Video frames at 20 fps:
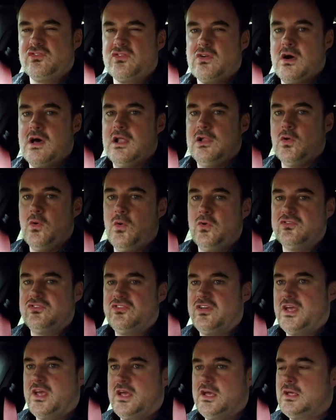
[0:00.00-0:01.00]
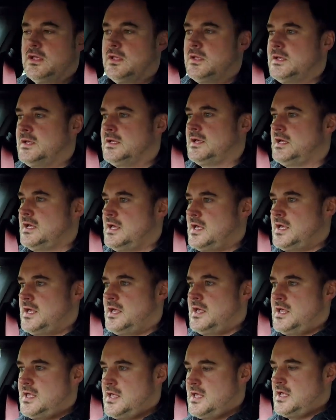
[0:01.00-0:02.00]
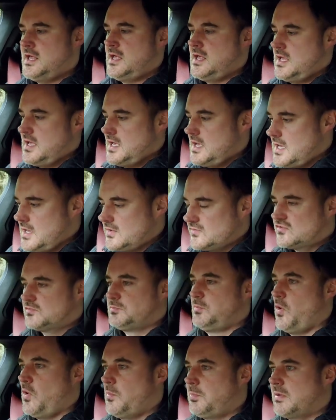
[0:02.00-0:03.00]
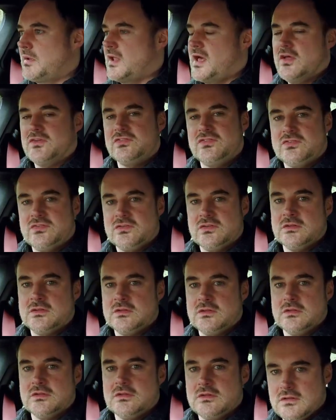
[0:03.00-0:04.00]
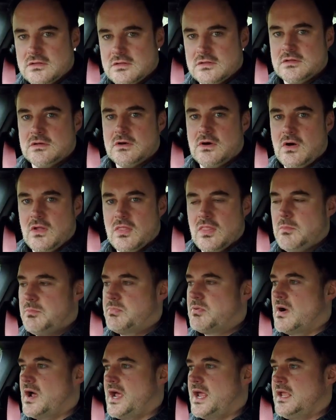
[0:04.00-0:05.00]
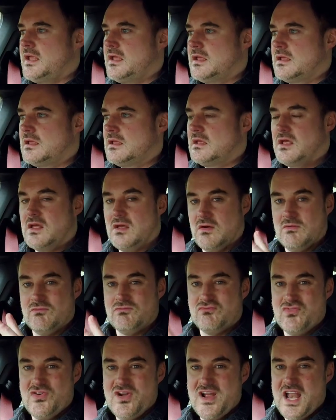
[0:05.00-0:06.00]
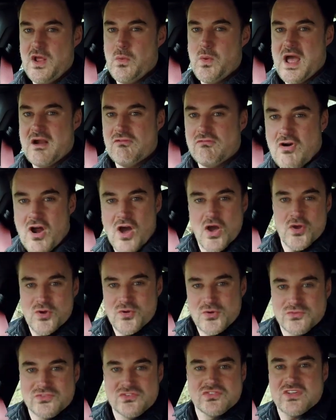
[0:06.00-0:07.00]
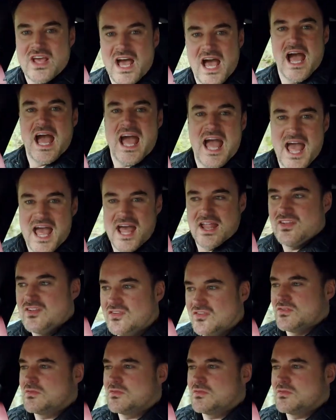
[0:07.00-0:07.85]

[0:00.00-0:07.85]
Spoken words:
try a launch here. Sport Plus on the brake, really wet roads, and